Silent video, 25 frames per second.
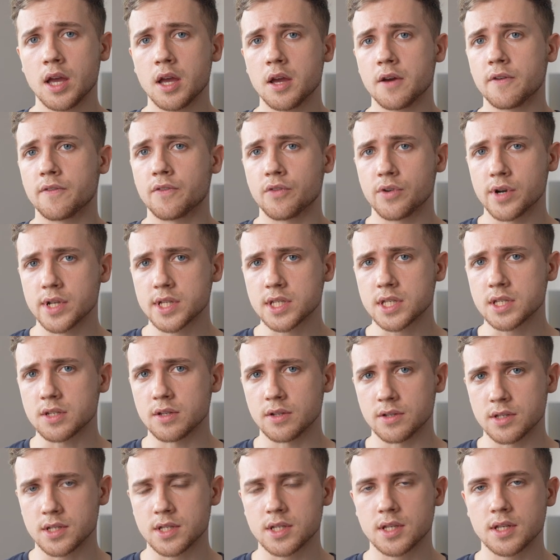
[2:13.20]
For
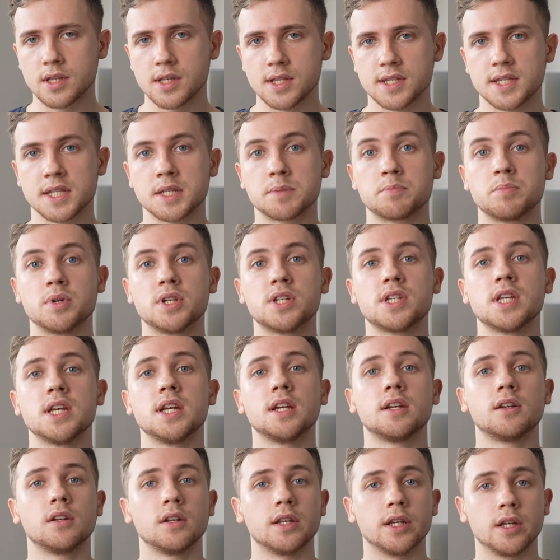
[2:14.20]
instance, this is
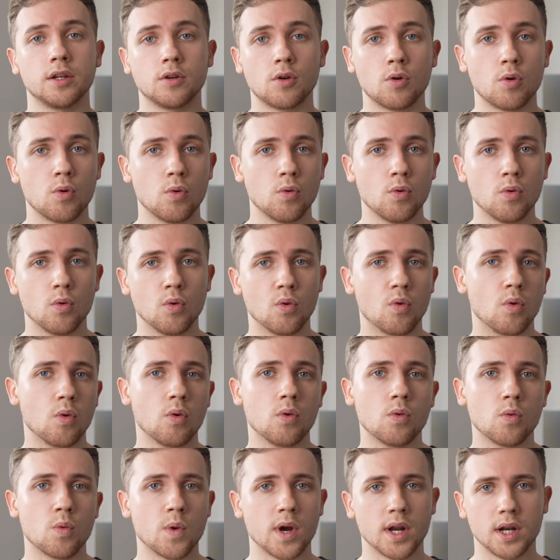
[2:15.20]
particularly
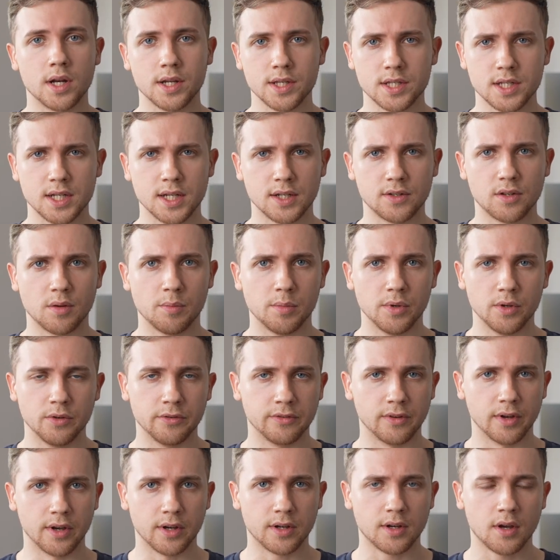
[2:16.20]
cool when listening to
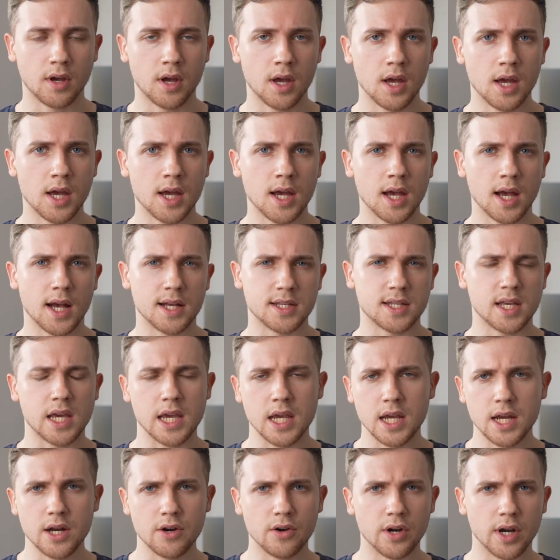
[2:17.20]
music, as
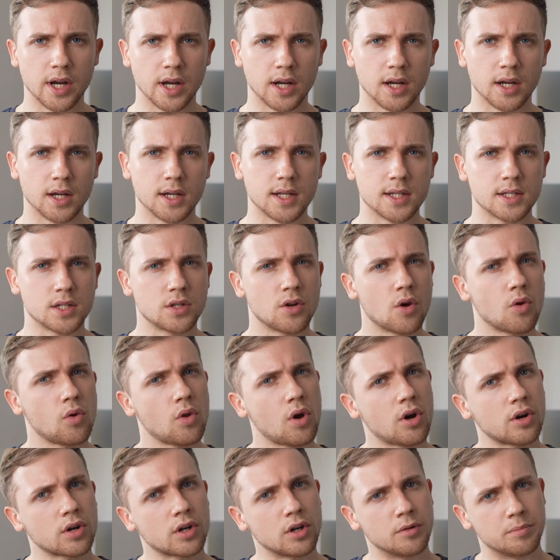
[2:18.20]
hearing is no
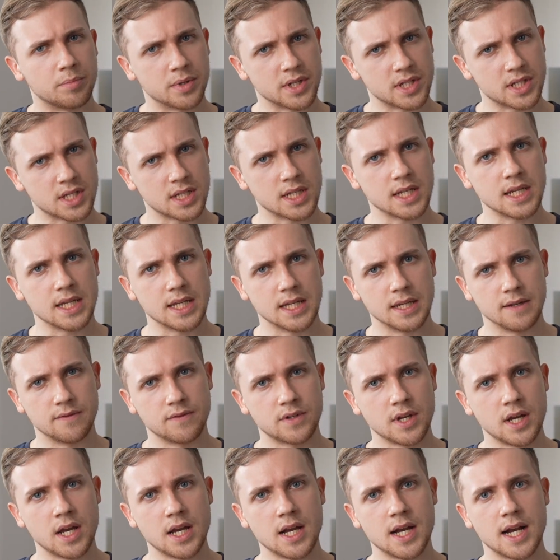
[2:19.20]
longer
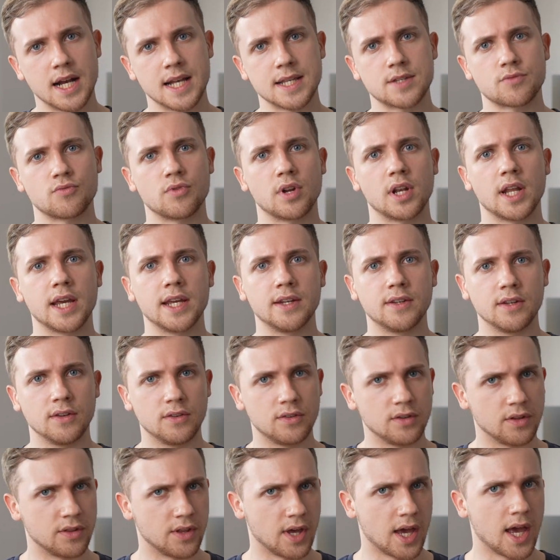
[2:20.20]
perceived as related
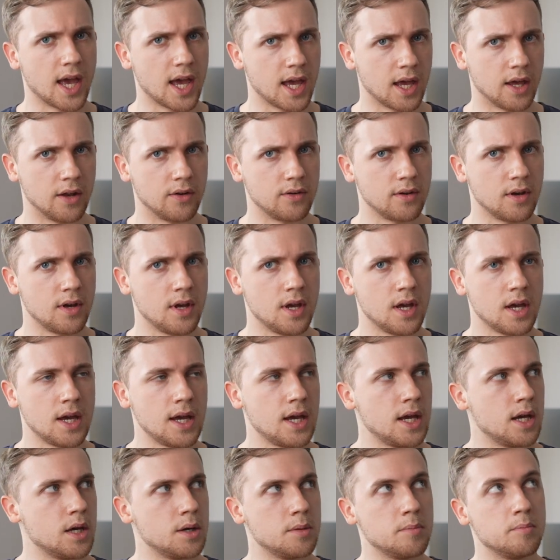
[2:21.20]
to the head.
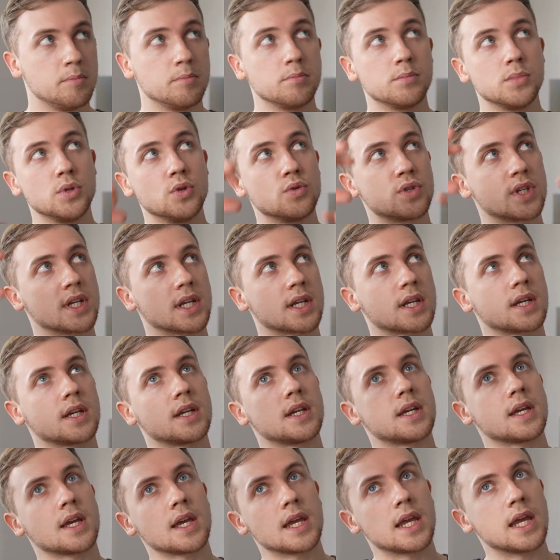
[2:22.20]
Music
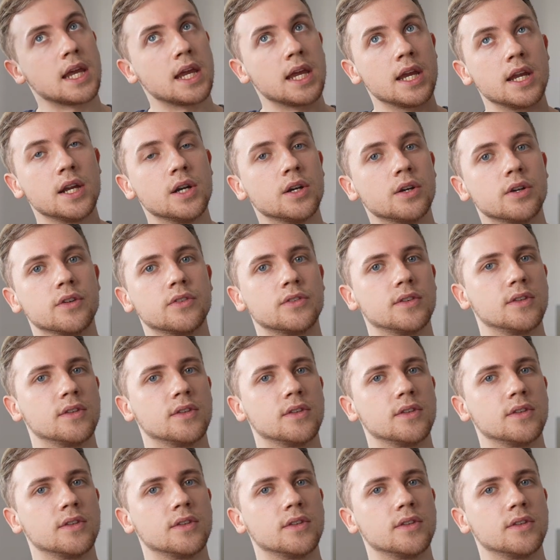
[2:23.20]
hears